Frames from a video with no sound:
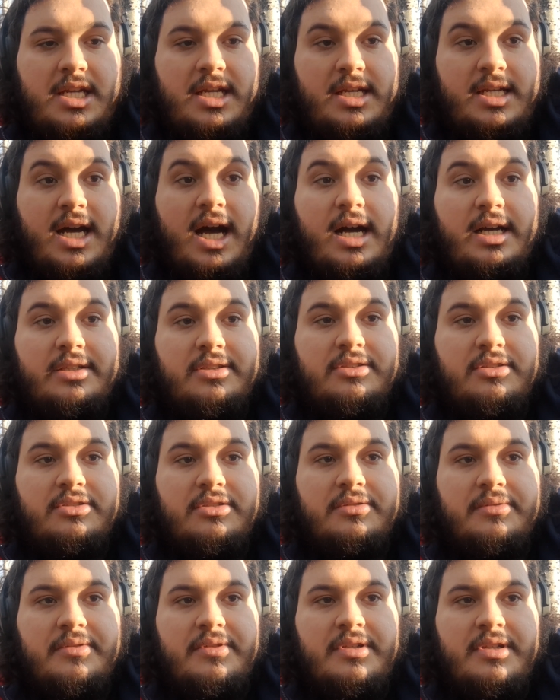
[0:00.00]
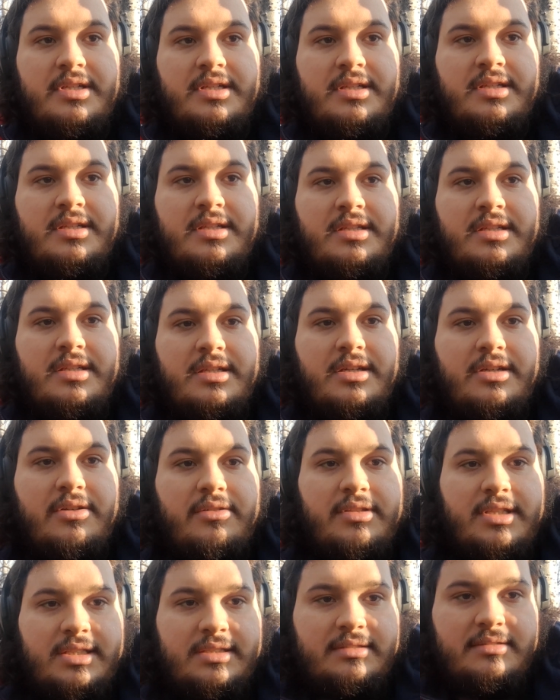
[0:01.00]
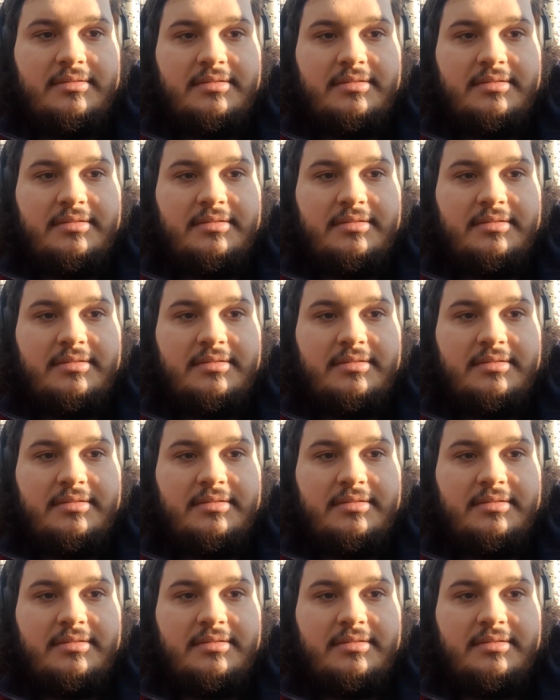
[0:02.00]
he dies. That